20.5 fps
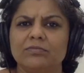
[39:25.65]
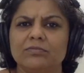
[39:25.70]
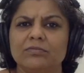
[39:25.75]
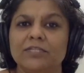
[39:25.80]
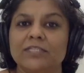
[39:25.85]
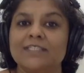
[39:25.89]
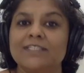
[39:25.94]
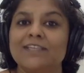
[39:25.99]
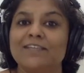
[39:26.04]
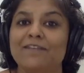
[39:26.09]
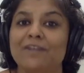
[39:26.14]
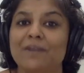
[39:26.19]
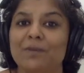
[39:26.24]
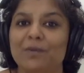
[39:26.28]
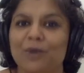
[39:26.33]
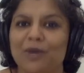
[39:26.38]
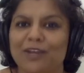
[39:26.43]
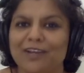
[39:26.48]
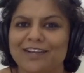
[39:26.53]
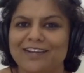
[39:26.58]
the Civil
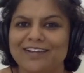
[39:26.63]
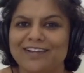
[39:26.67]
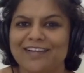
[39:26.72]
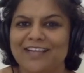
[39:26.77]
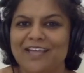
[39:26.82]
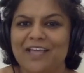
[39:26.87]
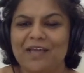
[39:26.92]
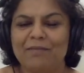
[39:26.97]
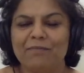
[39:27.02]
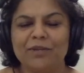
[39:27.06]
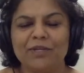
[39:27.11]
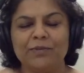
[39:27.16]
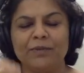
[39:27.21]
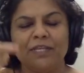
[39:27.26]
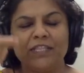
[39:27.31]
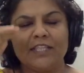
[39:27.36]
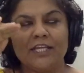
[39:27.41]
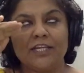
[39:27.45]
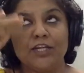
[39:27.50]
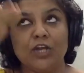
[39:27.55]
War
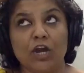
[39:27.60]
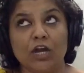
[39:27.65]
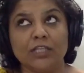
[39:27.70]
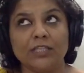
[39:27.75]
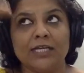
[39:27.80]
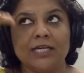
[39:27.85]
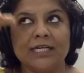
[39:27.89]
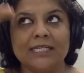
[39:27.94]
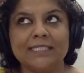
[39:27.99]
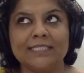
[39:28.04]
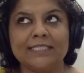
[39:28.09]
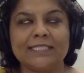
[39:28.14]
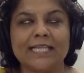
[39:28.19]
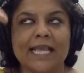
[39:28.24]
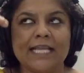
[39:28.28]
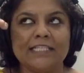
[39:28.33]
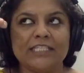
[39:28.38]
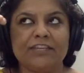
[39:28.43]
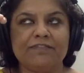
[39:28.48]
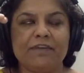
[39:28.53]
between the northern
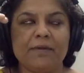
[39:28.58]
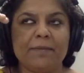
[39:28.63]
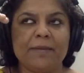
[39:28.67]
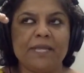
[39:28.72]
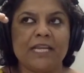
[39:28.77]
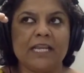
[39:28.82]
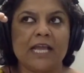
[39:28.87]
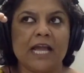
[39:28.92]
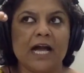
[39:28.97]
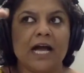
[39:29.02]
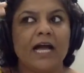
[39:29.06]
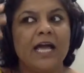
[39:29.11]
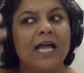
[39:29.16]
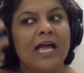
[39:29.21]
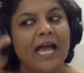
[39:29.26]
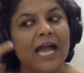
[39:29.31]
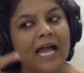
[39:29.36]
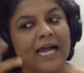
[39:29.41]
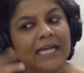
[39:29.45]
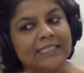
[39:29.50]
states of America
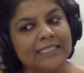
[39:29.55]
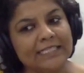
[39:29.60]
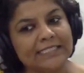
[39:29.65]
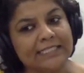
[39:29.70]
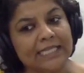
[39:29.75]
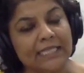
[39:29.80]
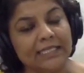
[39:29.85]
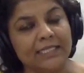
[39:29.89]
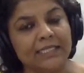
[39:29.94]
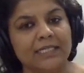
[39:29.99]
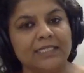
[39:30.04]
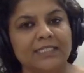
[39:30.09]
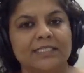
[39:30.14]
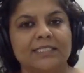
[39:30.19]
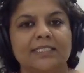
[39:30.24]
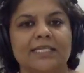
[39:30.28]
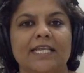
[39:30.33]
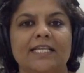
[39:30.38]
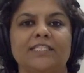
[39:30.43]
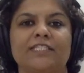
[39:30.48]
and the southern
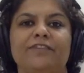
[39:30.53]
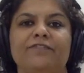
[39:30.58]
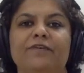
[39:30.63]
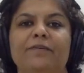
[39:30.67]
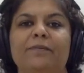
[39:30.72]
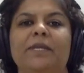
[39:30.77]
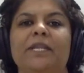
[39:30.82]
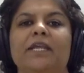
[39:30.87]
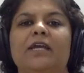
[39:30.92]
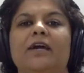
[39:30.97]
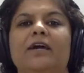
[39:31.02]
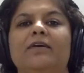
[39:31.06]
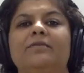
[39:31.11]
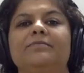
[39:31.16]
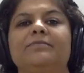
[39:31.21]
states of America